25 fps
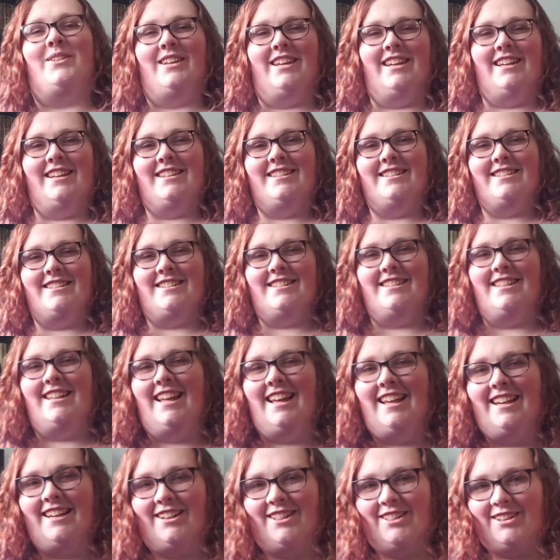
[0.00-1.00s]
he and
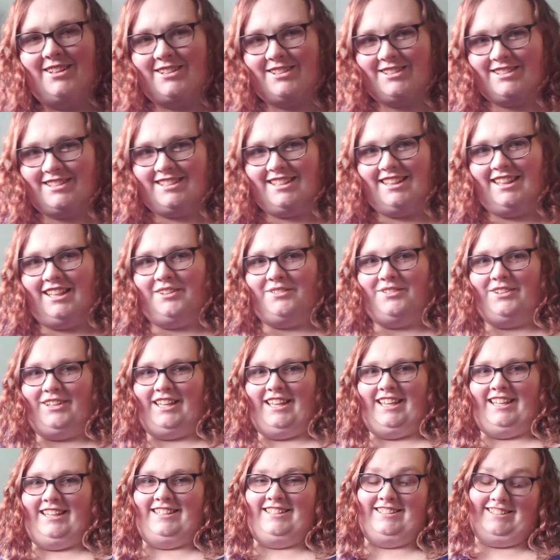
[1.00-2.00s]
Selena learn to love
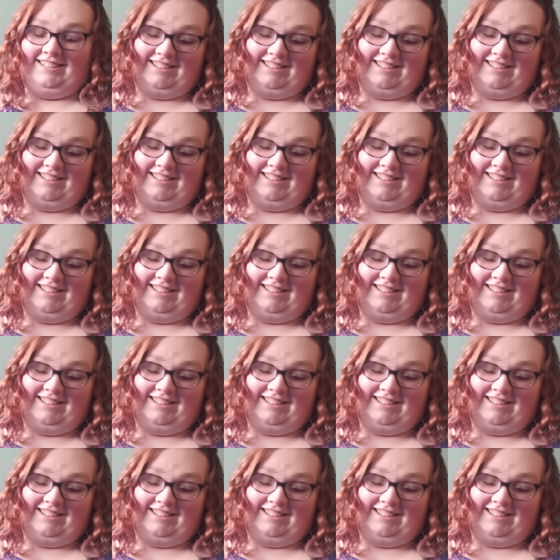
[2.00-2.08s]
again.